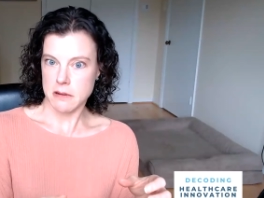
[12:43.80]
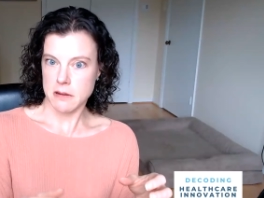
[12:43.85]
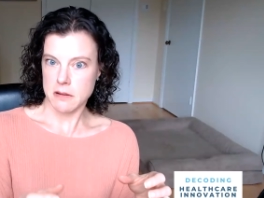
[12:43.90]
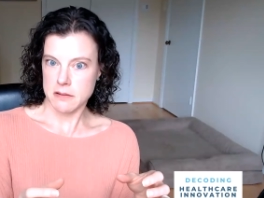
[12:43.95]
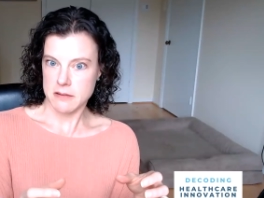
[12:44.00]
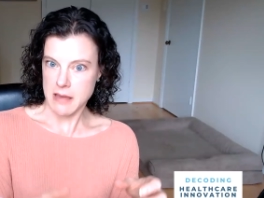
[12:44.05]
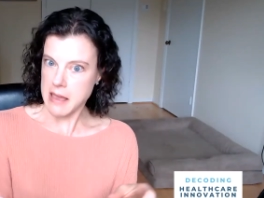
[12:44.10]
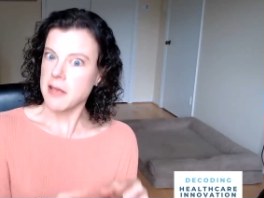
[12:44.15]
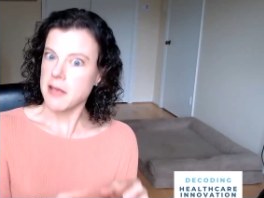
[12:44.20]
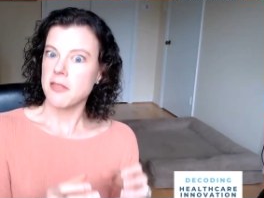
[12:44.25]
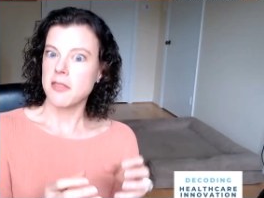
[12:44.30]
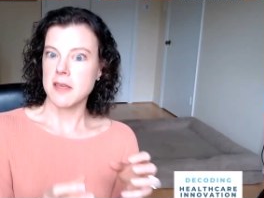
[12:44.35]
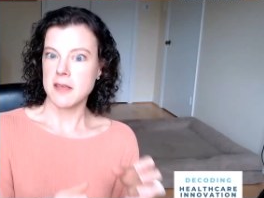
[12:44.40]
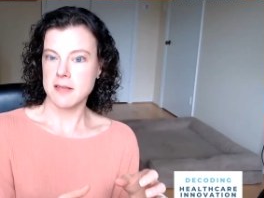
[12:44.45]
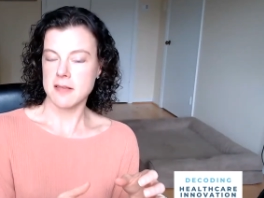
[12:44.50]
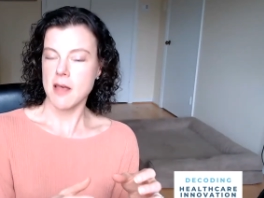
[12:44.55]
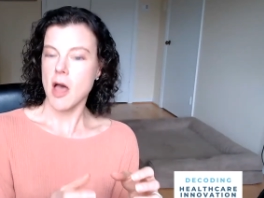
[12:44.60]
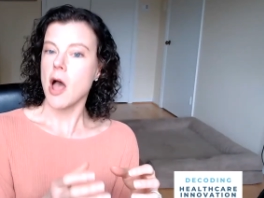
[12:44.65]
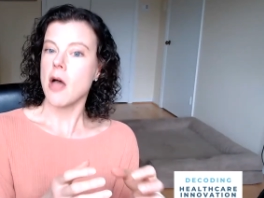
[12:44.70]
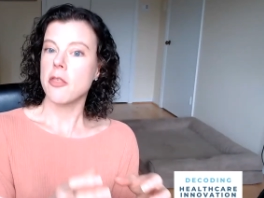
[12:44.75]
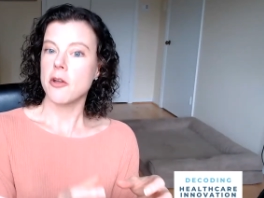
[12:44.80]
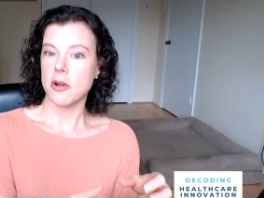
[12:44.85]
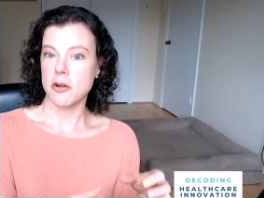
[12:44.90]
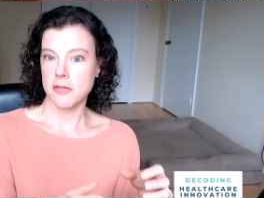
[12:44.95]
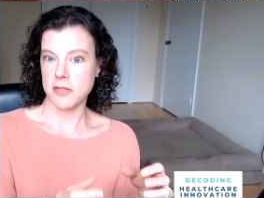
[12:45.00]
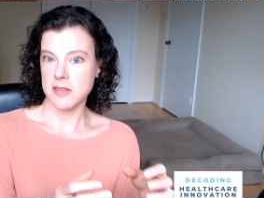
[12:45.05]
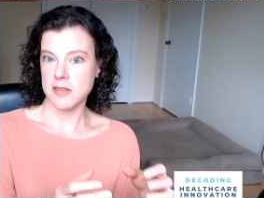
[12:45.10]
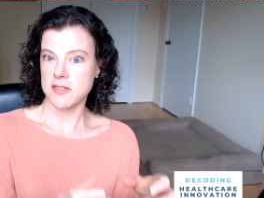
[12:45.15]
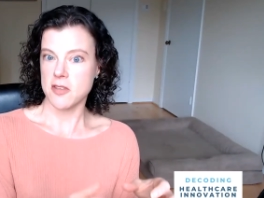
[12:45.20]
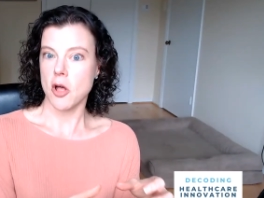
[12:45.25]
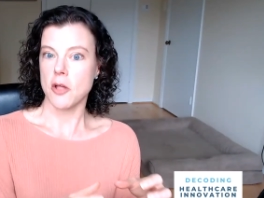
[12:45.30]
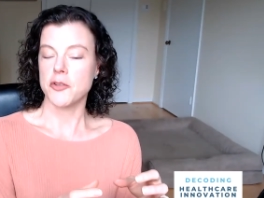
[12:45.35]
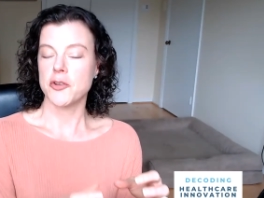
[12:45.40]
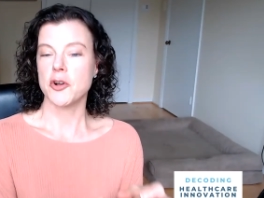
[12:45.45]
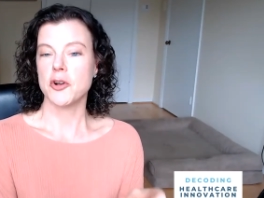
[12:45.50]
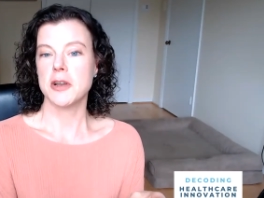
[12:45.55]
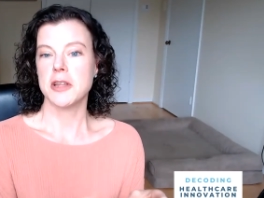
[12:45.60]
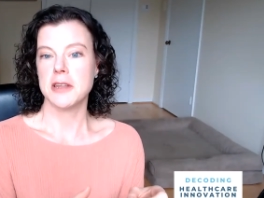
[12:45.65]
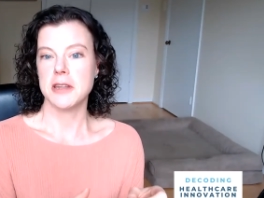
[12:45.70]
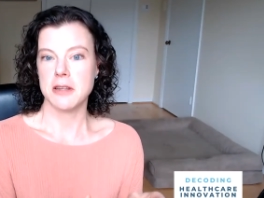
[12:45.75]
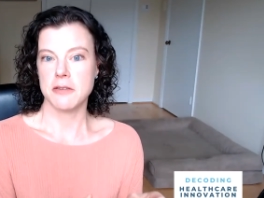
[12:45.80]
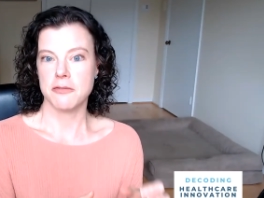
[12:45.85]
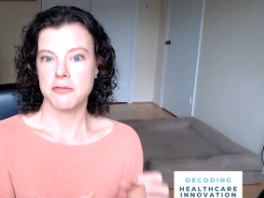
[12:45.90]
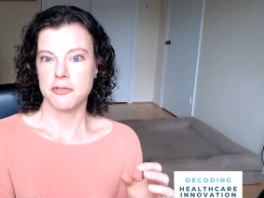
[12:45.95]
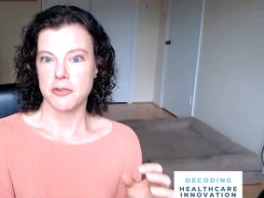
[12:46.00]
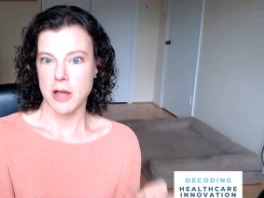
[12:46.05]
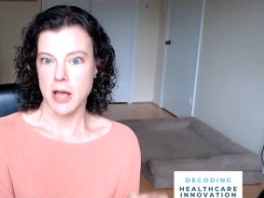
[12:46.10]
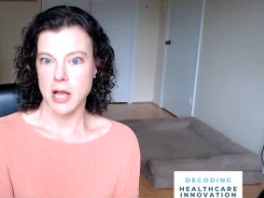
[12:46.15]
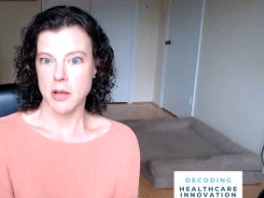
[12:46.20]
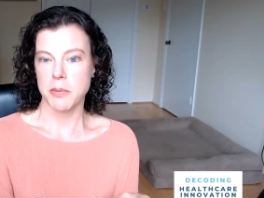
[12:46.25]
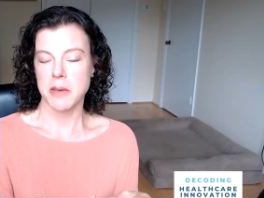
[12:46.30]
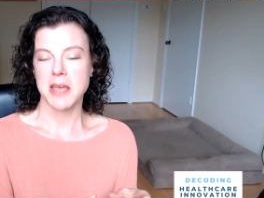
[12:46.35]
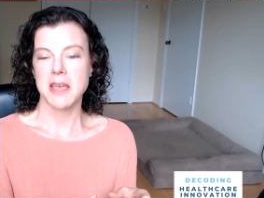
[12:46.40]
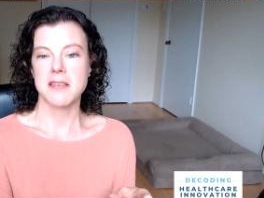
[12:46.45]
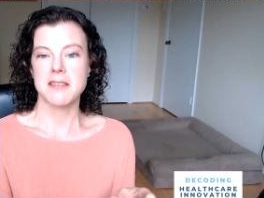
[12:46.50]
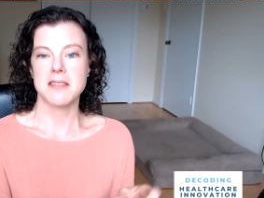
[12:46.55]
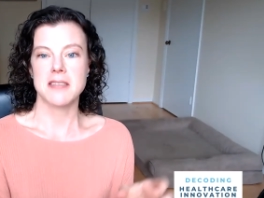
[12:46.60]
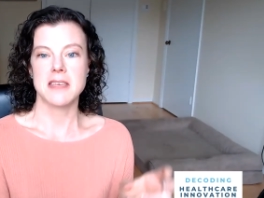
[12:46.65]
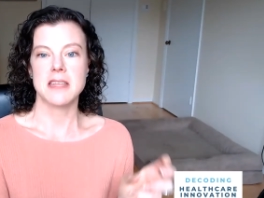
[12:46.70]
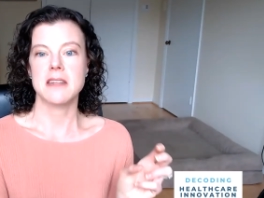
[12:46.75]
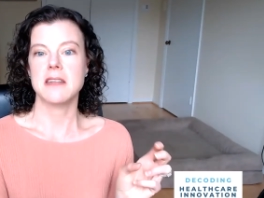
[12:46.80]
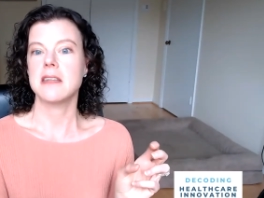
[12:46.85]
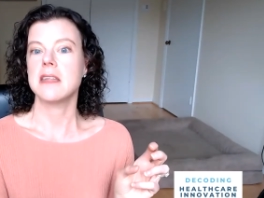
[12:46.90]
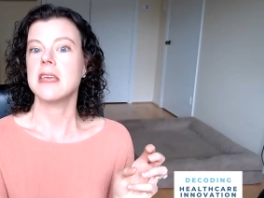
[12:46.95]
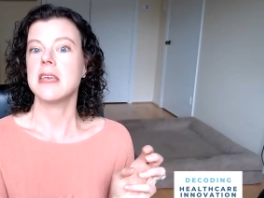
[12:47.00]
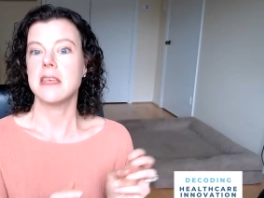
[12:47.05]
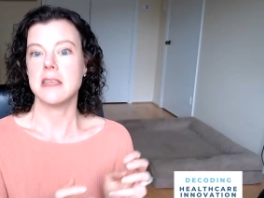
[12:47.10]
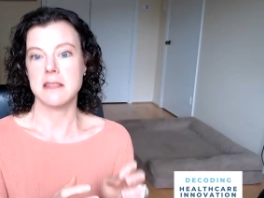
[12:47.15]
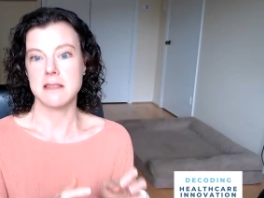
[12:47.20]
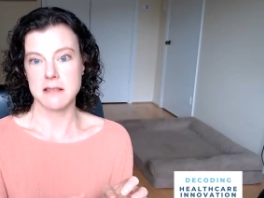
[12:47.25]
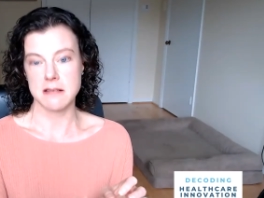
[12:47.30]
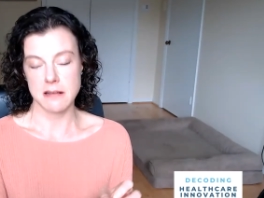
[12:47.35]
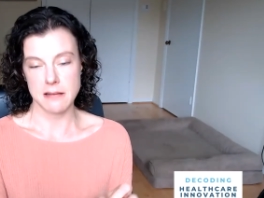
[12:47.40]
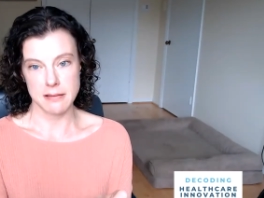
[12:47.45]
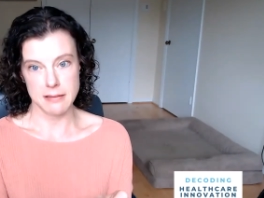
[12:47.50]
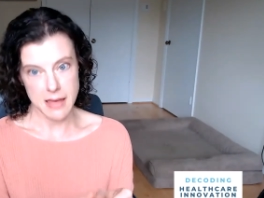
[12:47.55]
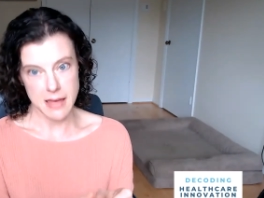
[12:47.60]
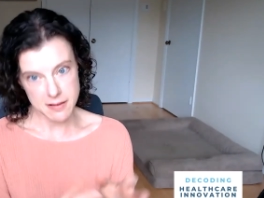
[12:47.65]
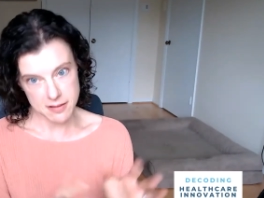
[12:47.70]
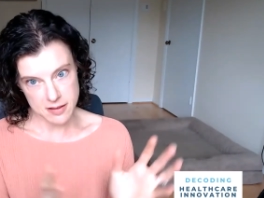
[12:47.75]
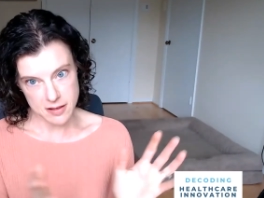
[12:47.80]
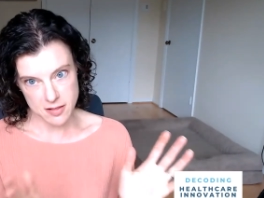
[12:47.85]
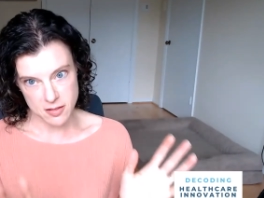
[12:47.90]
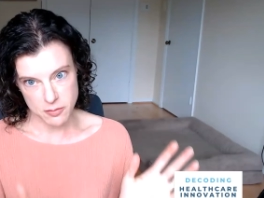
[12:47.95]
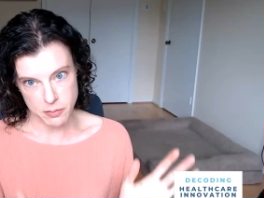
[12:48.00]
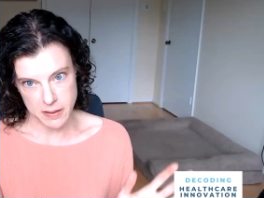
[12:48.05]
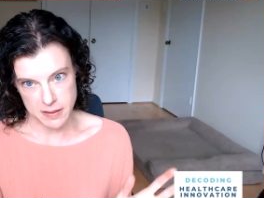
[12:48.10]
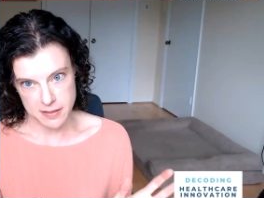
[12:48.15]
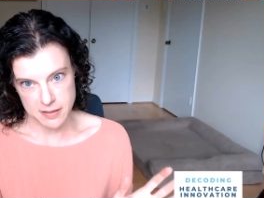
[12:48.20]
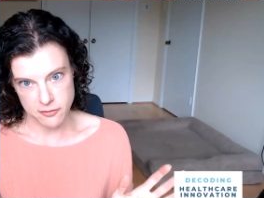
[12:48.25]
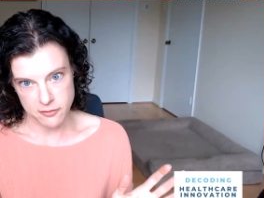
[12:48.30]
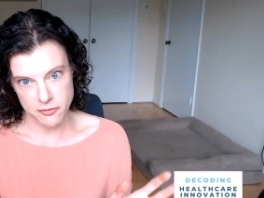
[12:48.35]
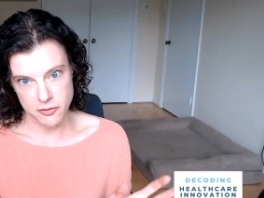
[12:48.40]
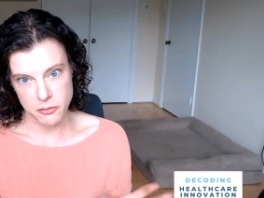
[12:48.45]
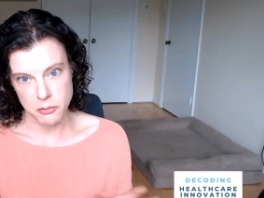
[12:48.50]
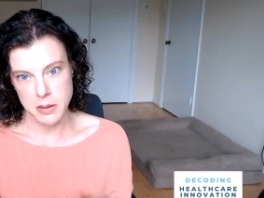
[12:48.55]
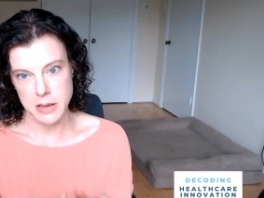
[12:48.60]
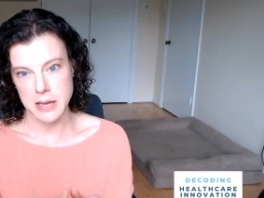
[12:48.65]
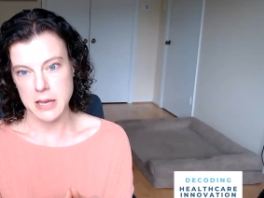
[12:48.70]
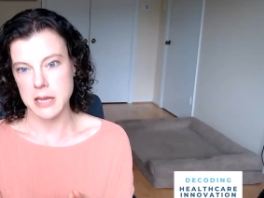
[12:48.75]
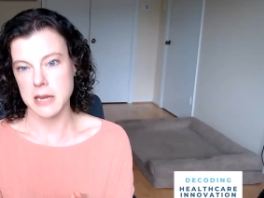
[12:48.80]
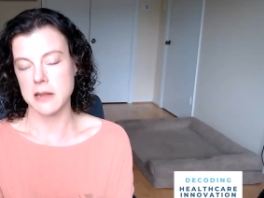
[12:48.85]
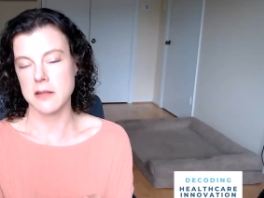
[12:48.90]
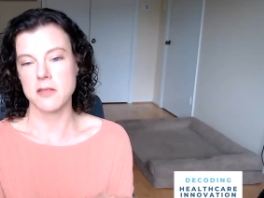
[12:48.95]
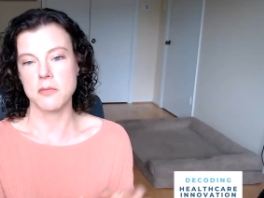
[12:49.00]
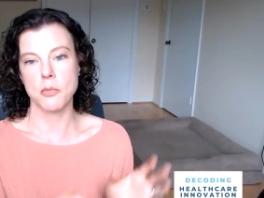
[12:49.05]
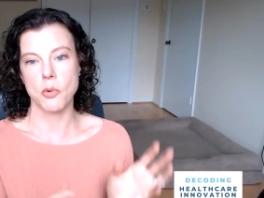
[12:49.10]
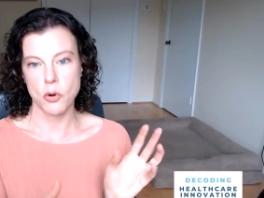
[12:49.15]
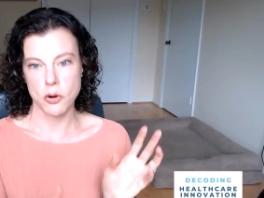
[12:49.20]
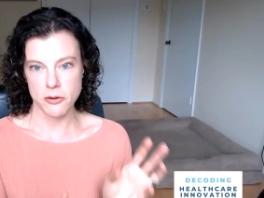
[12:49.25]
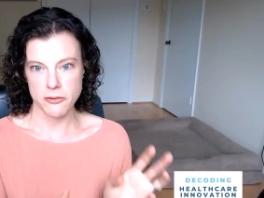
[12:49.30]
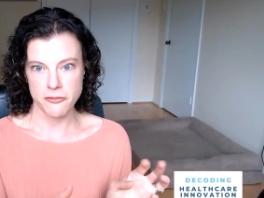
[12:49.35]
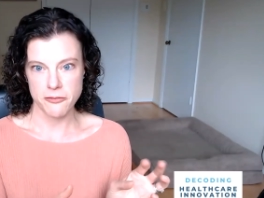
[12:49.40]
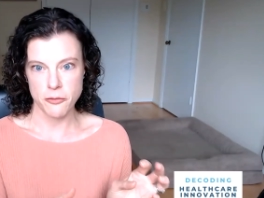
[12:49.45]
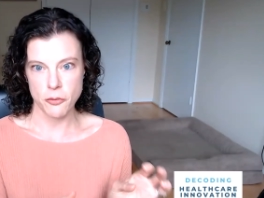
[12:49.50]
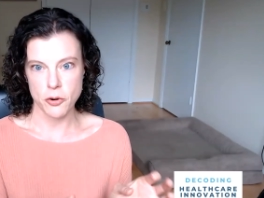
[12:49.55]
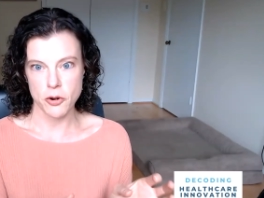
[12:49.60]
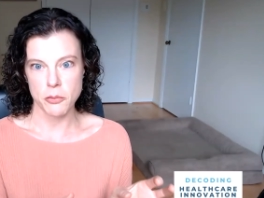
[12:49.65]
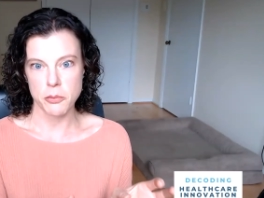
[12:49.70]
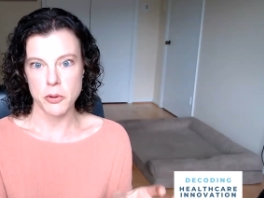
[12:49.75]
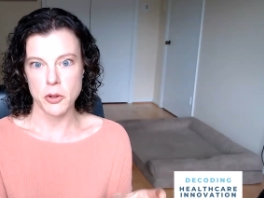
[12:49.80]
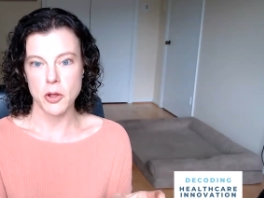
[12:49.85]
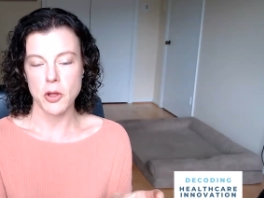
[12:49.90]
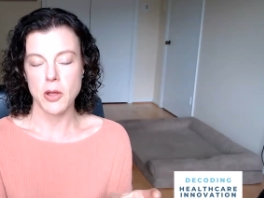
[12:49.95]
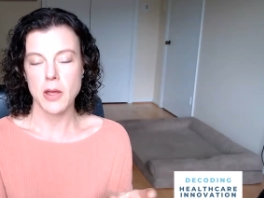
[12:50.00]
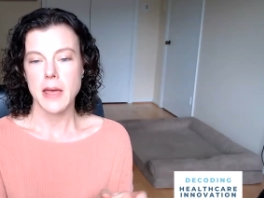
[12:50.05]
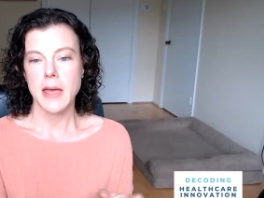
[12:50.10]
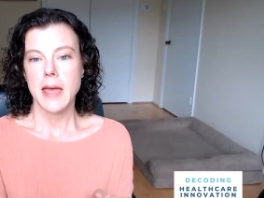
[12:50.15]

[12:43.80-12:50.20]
take this other this alternative drug because it is less expensive for me it is more affordable